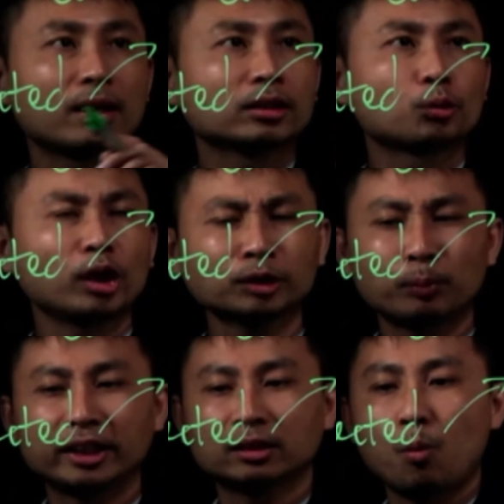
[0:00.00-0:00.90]

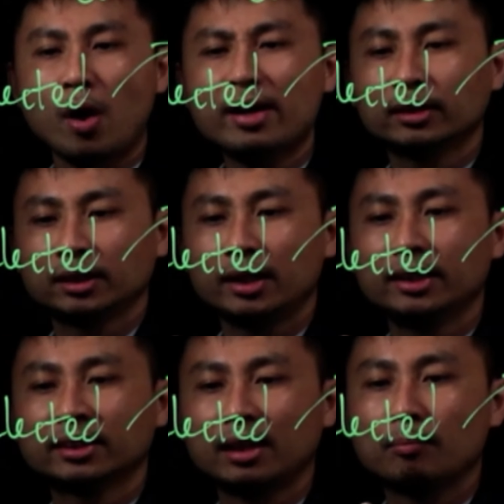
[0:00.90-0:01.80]
workspace awareness
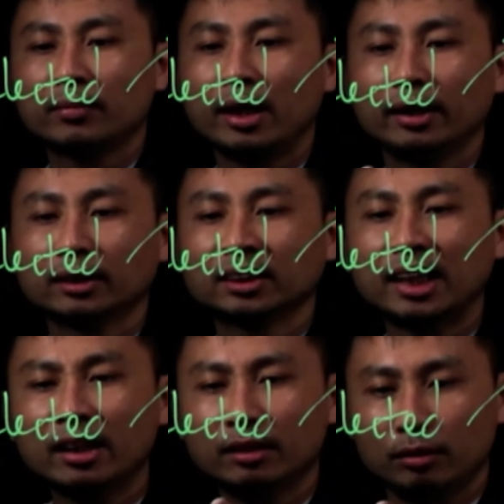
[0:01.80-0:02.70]
is something
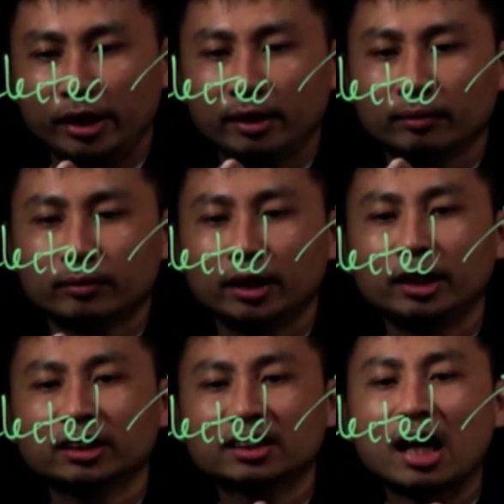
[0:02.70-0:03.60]
secondary.
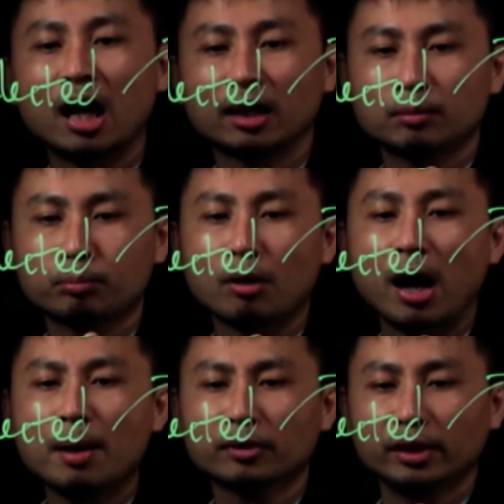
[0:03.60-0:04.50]
It's not
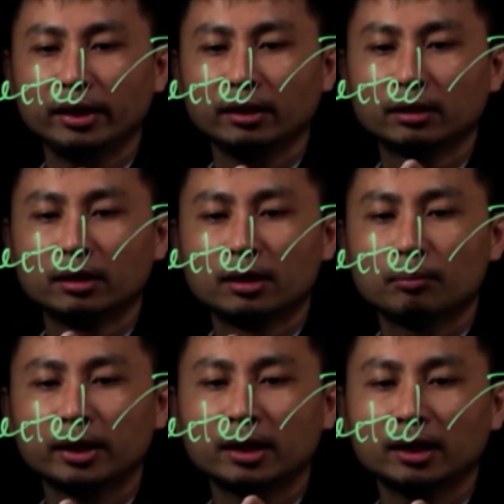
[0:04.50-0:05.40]
primary.
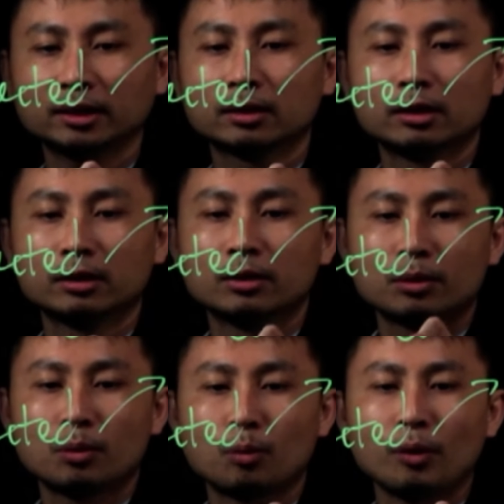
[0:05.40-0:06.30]
because
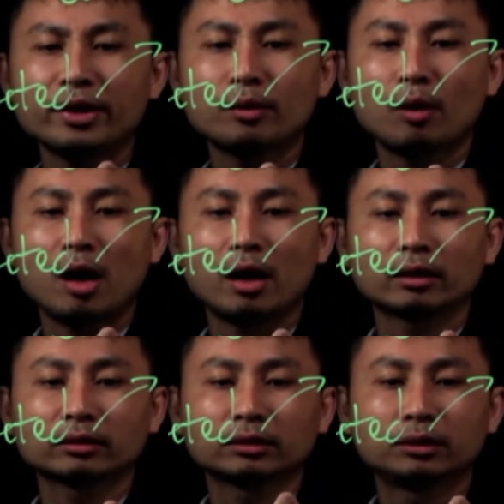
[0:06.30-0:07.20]
when you
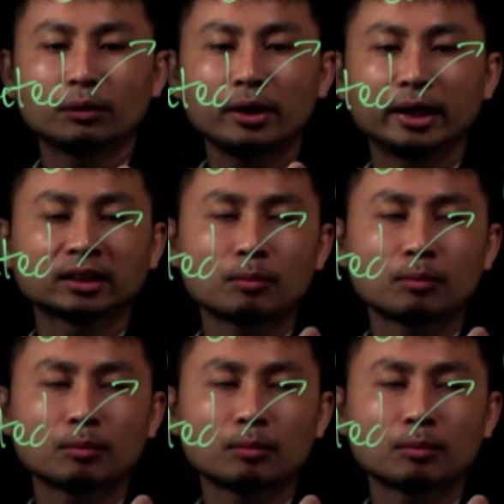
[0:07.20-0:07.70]
are doing some